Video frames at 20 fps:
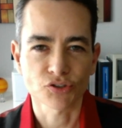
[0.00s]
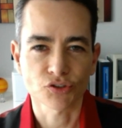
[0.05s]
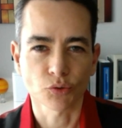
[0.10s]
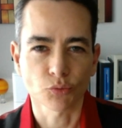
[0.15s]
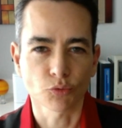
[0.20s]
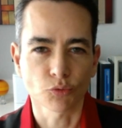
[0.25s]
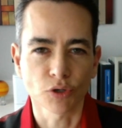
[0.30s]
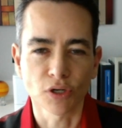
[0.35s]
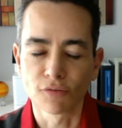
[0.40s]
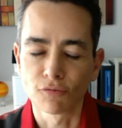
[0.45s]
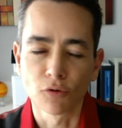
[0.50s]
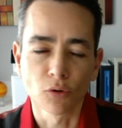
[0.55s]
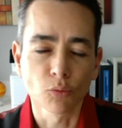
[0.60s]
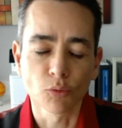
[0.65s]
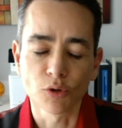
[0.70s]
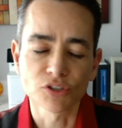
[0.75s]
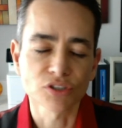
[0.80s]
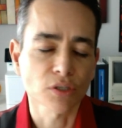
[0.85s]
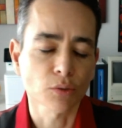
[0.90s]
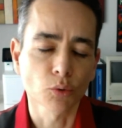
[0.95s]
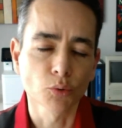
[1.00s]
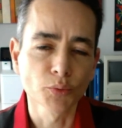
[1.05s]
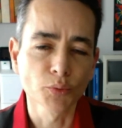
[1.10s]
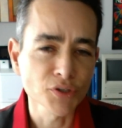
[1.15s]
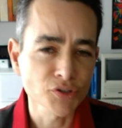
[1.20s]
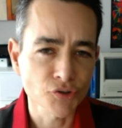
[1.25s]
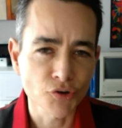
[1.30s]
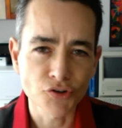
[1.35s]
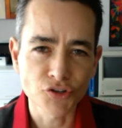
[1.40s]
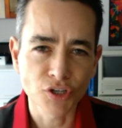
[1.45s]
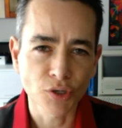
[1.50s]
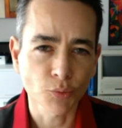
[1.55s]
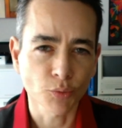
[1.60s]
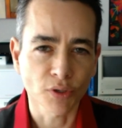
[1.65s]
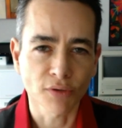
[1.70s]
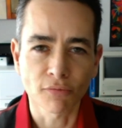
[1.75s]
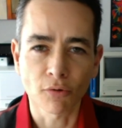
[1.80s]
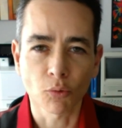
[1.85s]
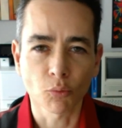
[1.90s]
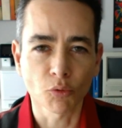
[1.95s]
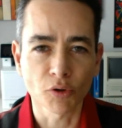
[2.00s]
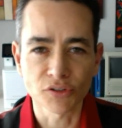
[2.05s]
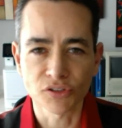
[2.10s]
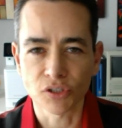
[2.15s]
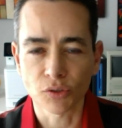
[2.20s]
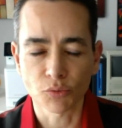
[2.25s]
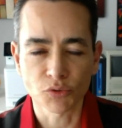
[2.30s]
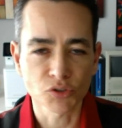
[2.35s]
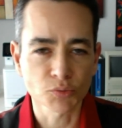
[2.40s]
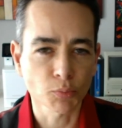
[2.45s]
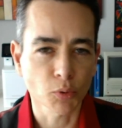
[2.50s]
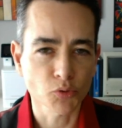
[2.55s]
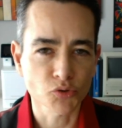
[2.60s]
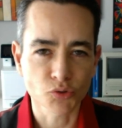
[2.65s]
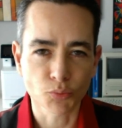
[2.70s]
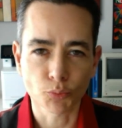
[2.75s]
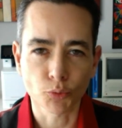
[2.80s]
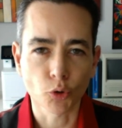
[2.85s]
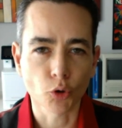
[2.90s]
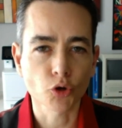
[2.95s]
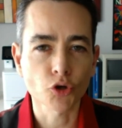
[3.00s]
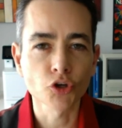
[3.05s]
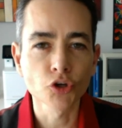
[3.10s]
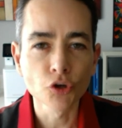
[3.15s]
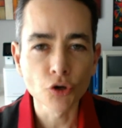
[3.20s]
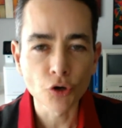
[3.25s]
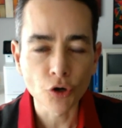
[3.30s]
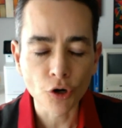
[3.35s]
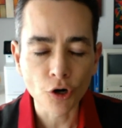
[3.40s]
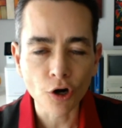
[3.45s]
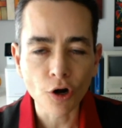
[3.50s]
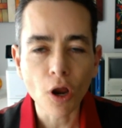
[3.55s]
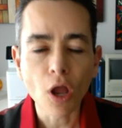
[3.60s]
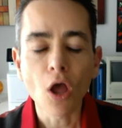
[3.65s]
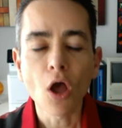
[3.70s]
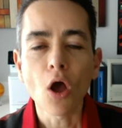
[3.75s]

So whatever it was they were researching, whatever it was they were supposed to procure